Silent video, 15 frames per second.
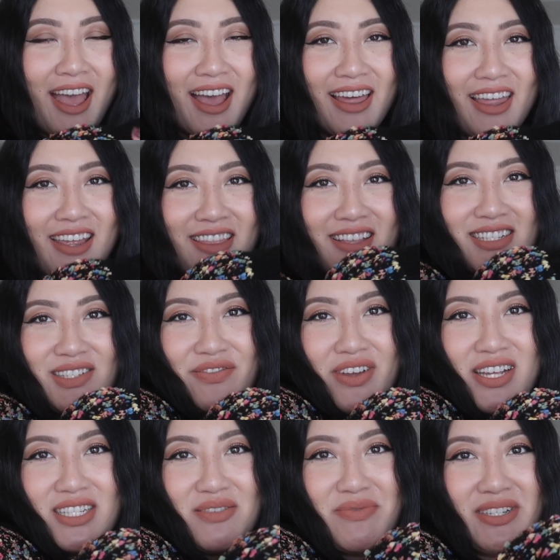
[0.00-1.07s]
I like this
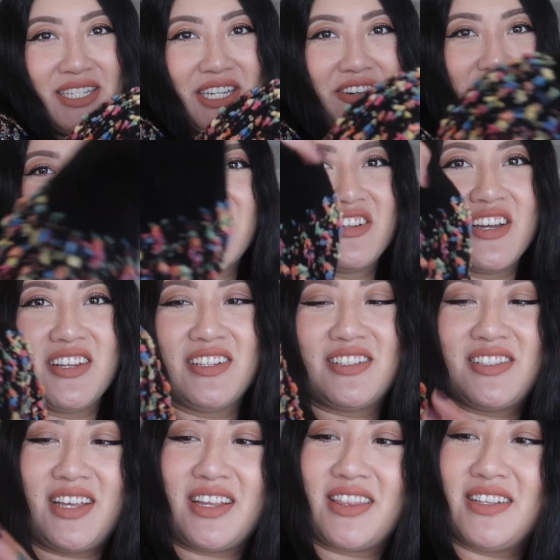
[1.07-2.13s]
fuzzy material and
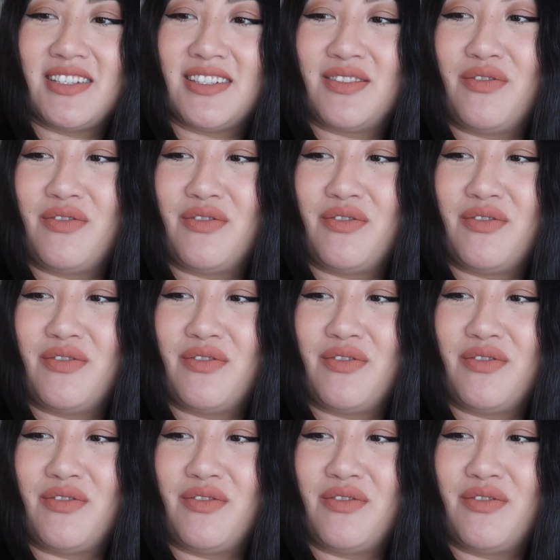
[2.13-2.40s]
it's like this